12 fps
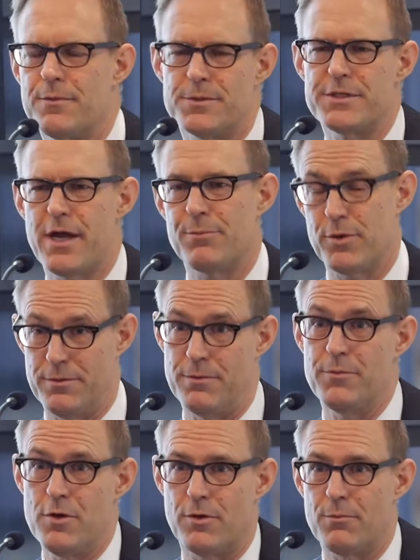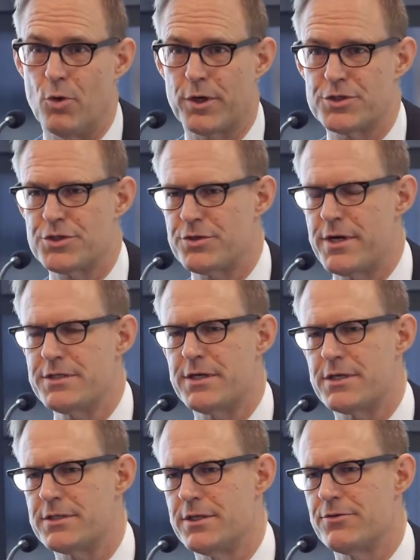from the standpoint of the, you know, the mortgage stress
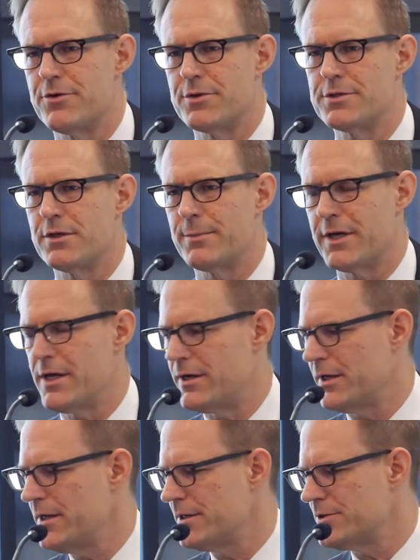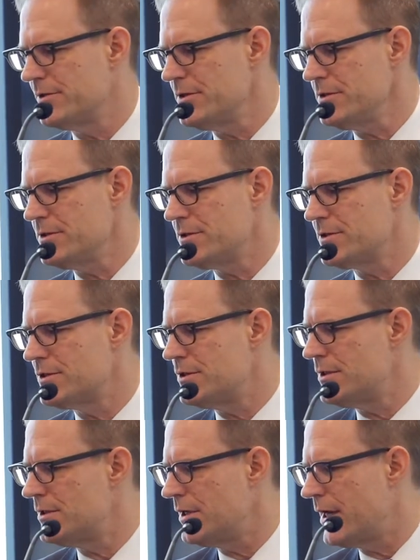test, introducing them again and again. So this is just the
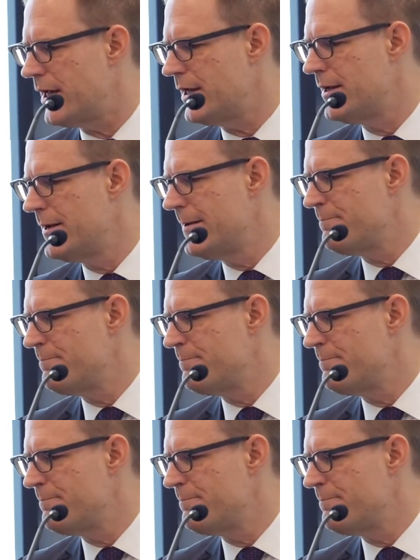GTA,